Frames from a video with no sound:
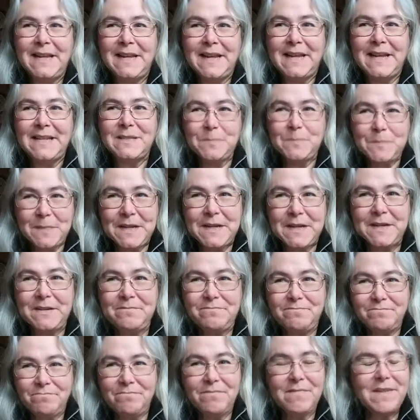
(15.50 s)
it's been
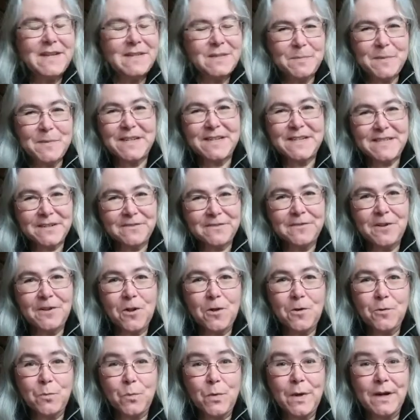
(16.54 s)
it's been a
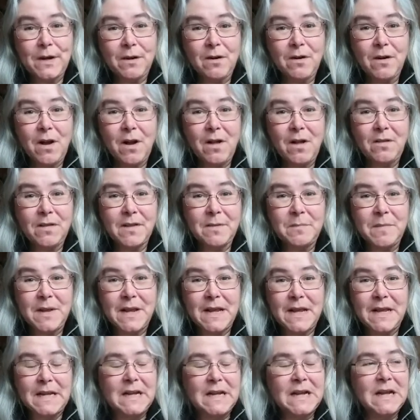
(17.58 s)
difficult winter, I'll
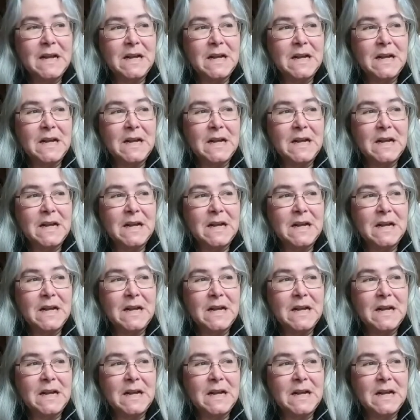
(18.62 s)
admit.